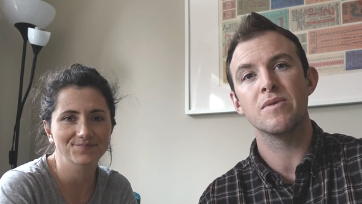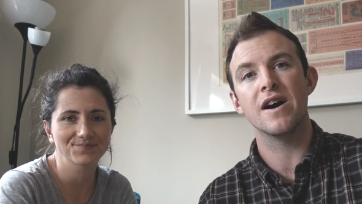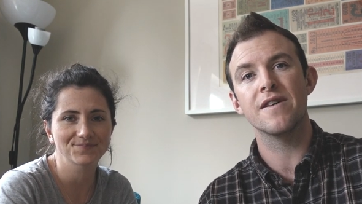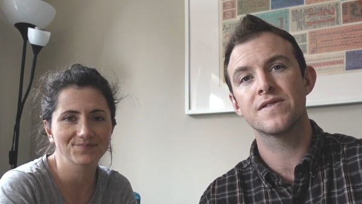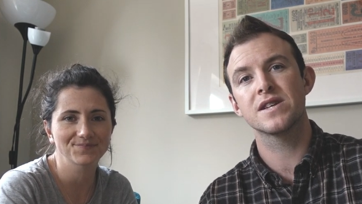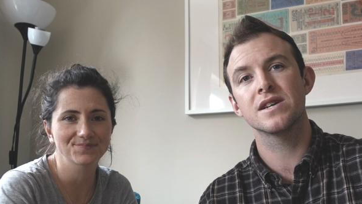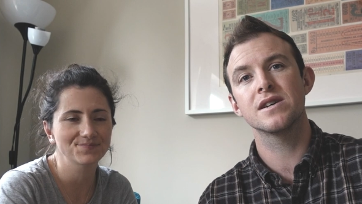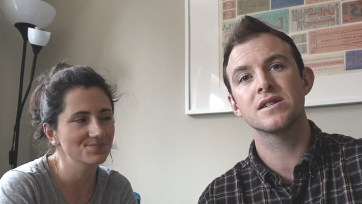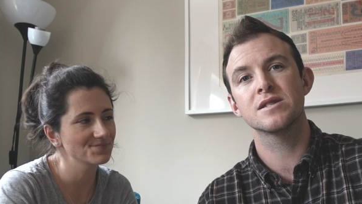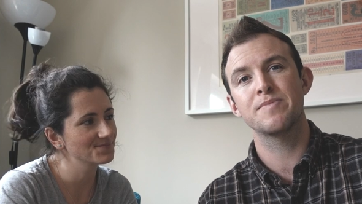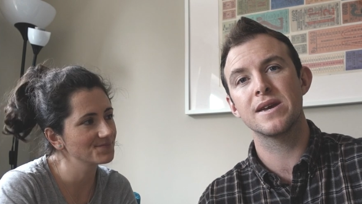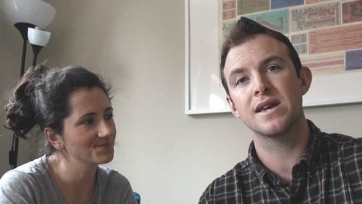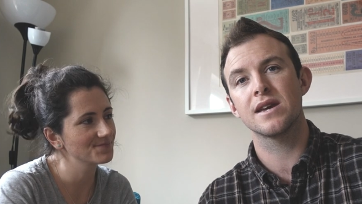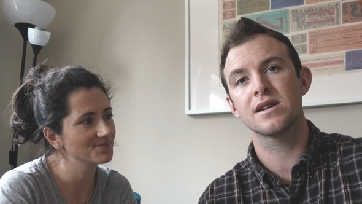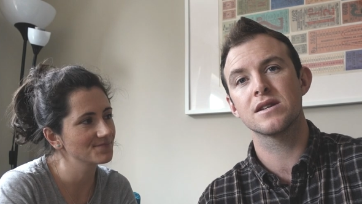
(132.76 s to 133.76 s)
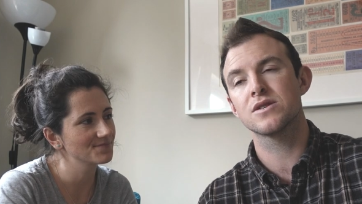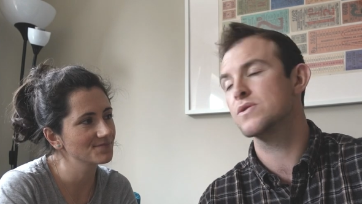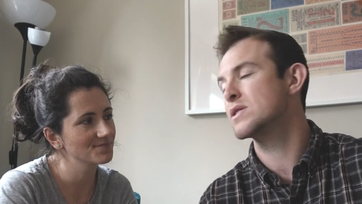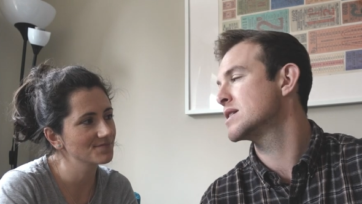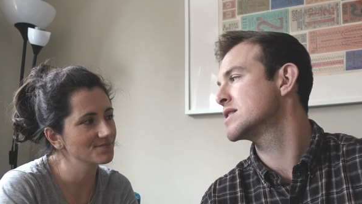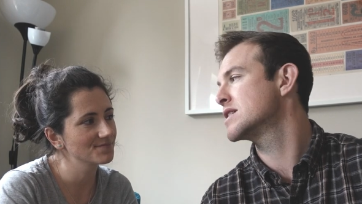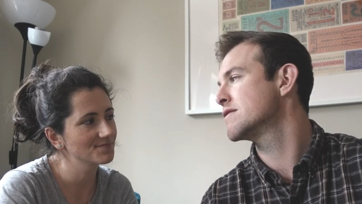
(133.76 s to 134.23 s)
Speaker 1: But after speaking to
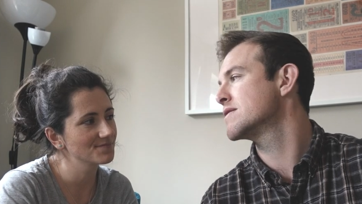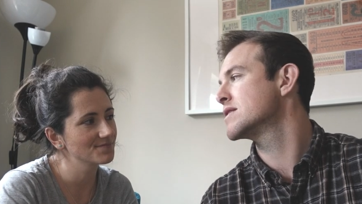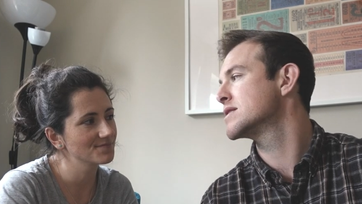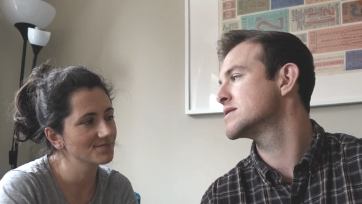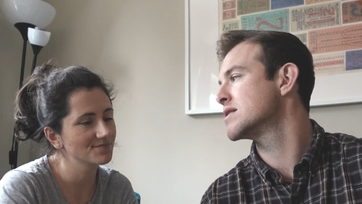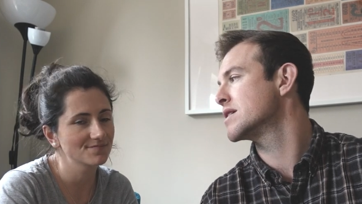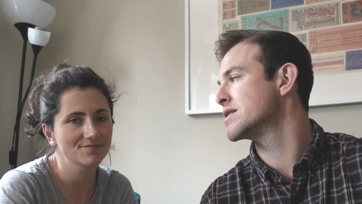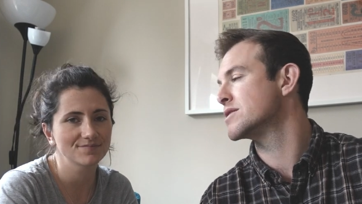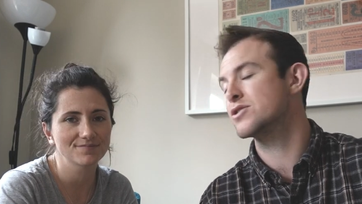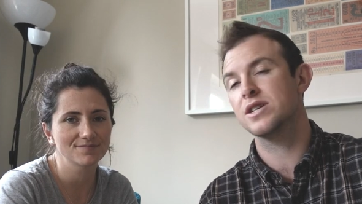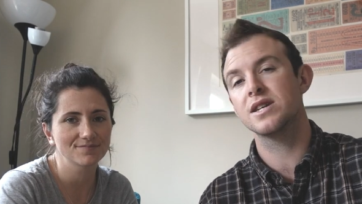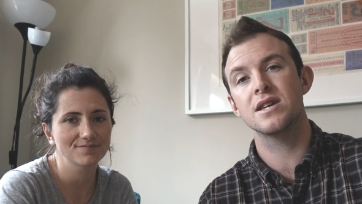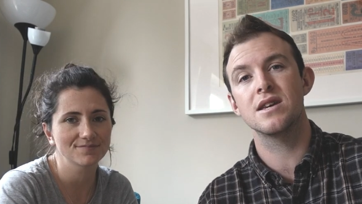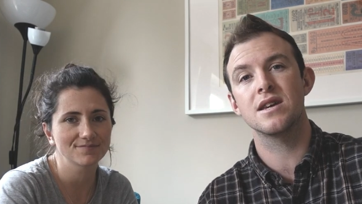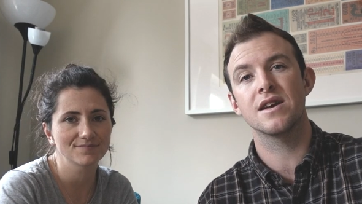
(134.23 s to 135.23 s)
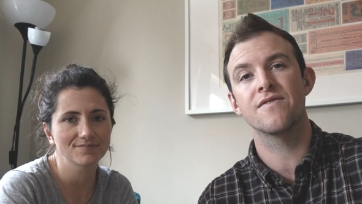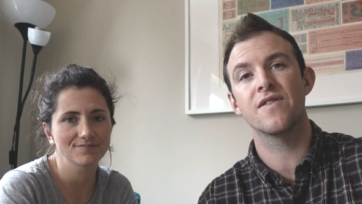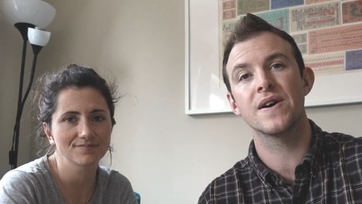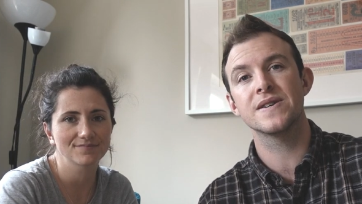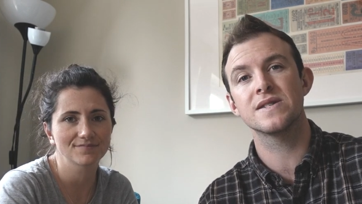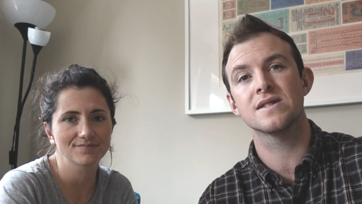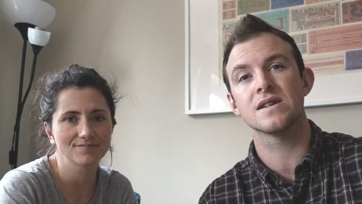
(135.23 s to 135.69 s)
an interior designer, she
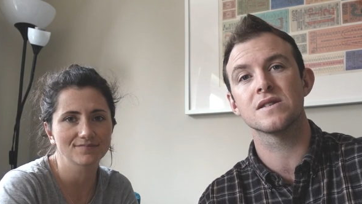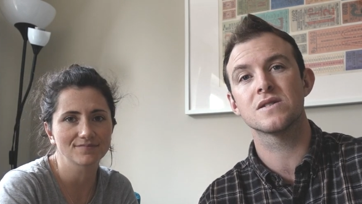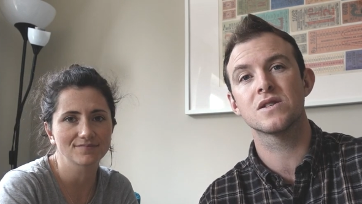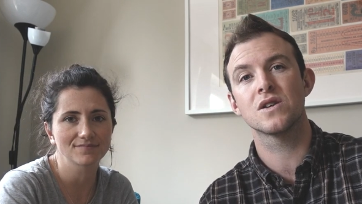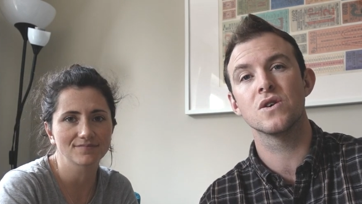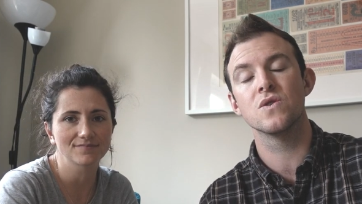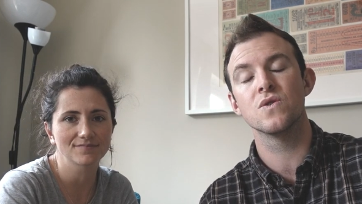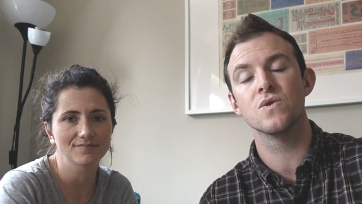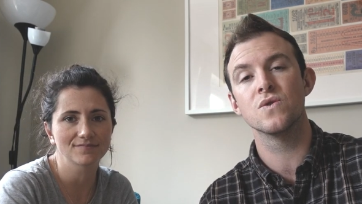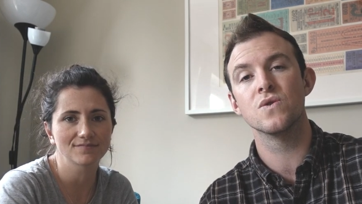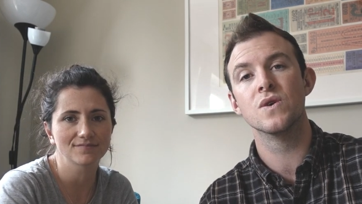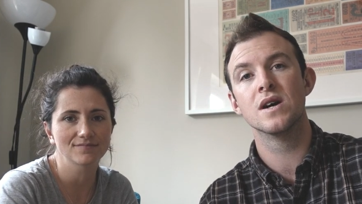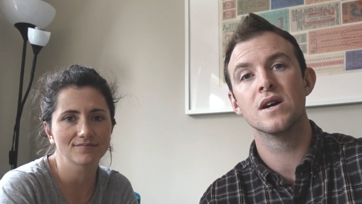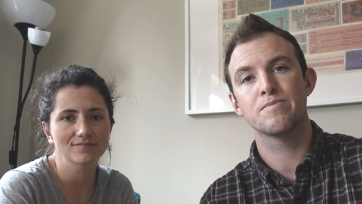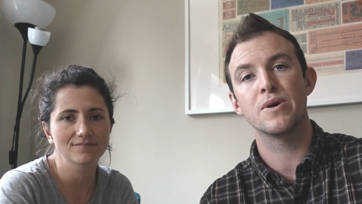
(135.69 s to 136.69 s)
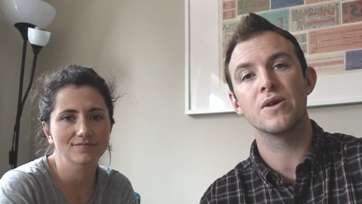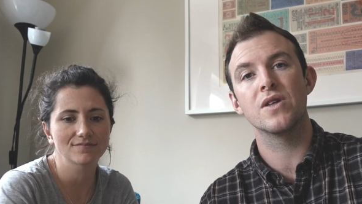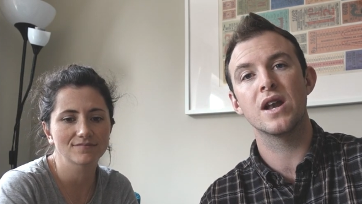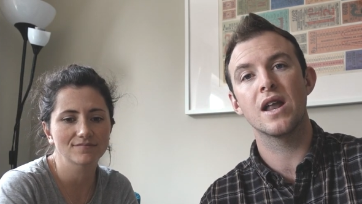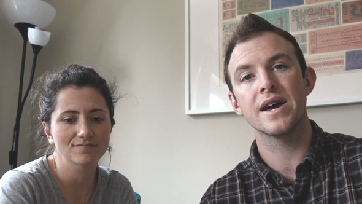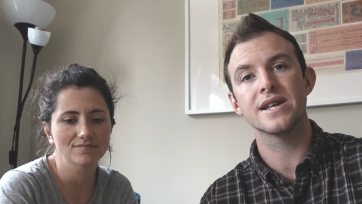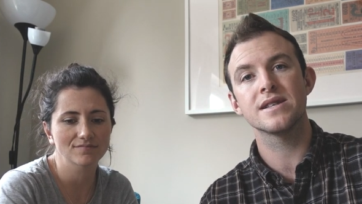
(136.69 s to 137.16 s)
advised us to put
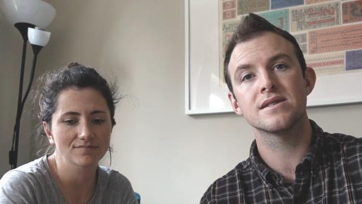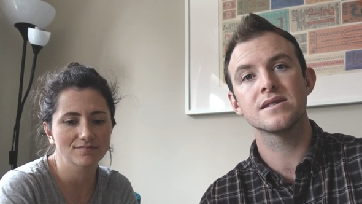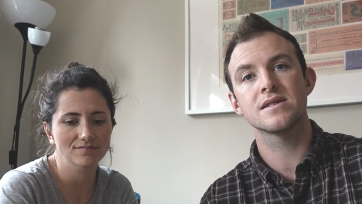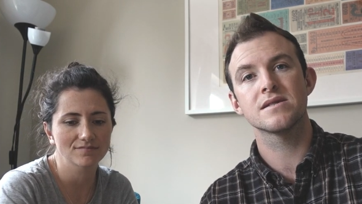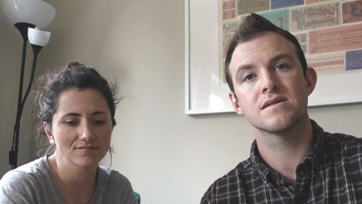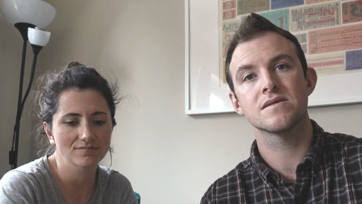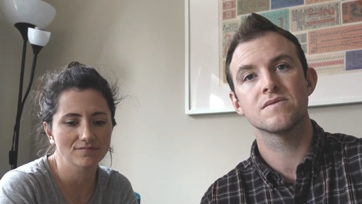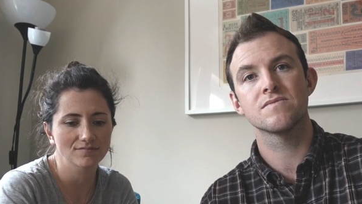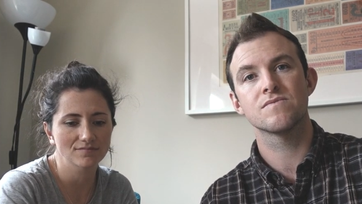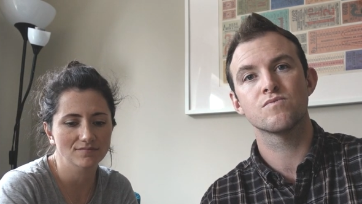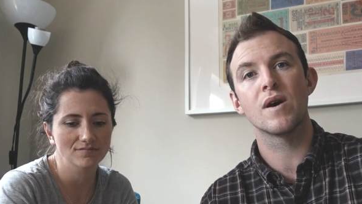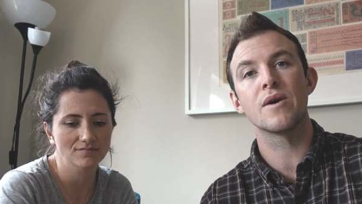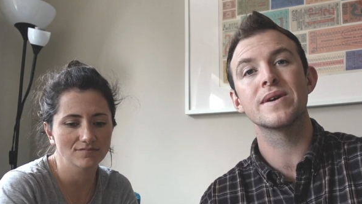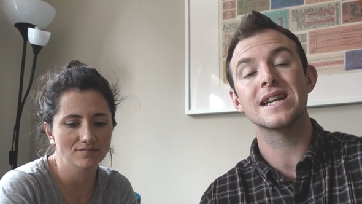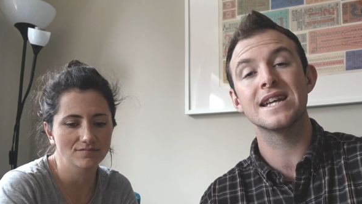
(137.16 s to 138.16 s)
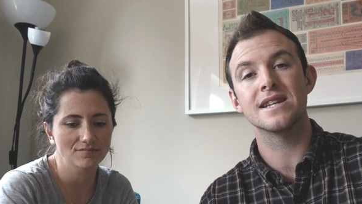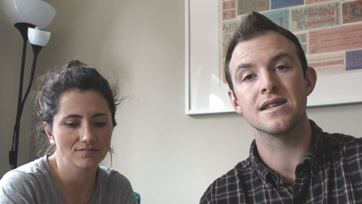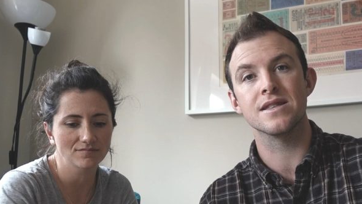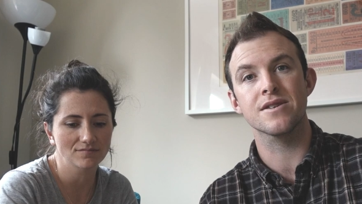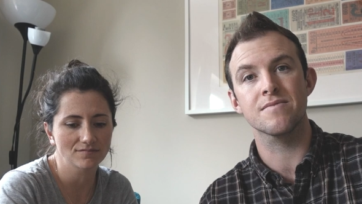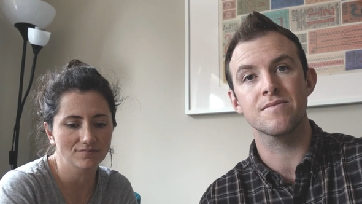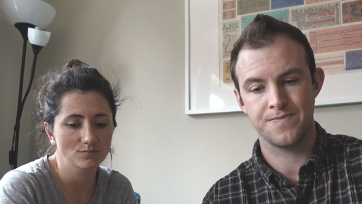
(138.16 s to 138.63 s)
the lights where we
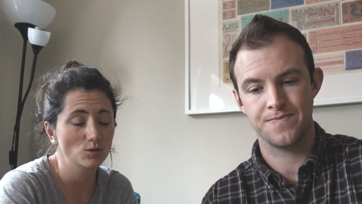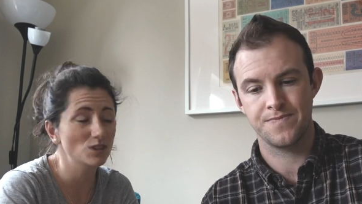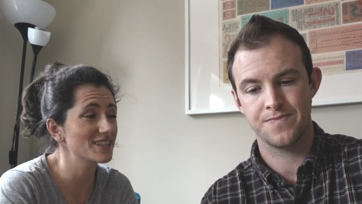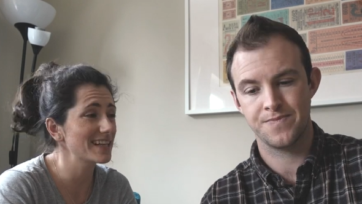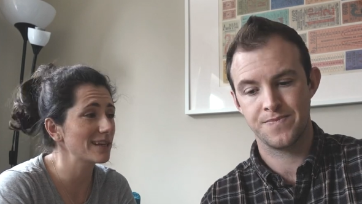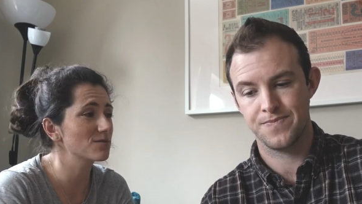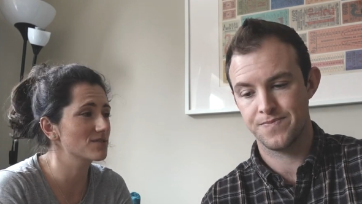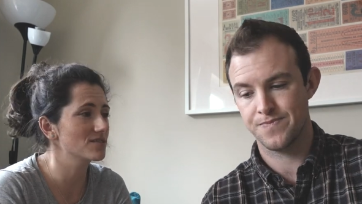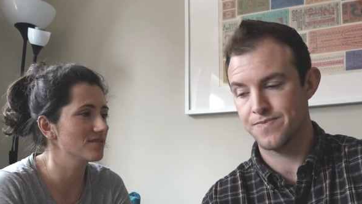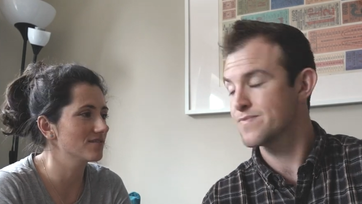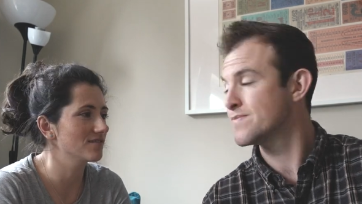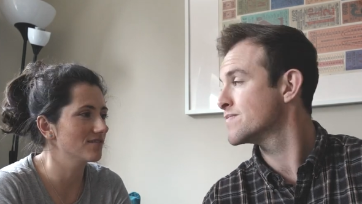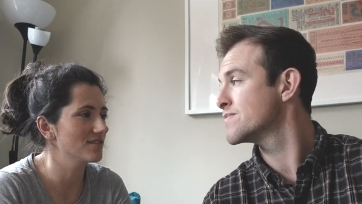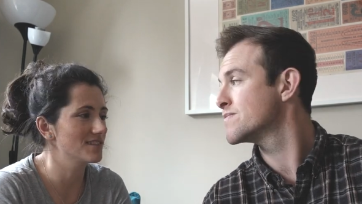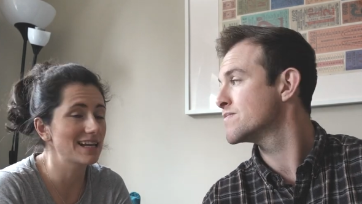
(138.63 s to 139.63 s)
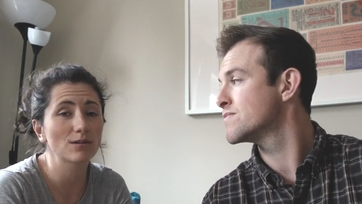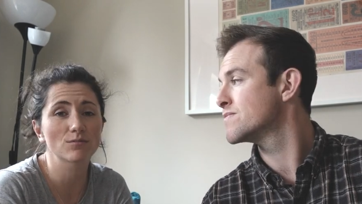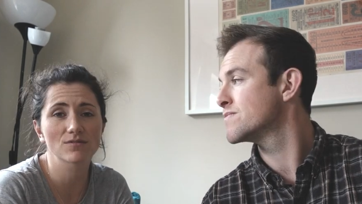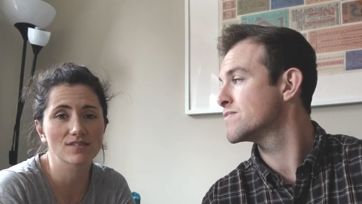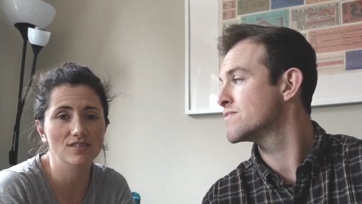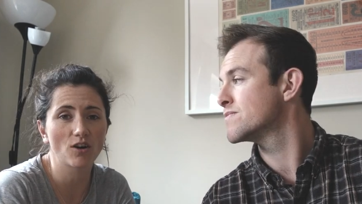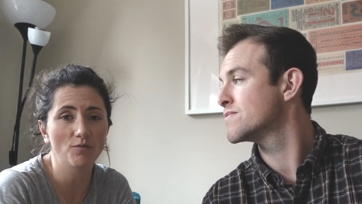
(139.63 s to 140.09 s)
needed them.
Speaker 2: Which sounds sounds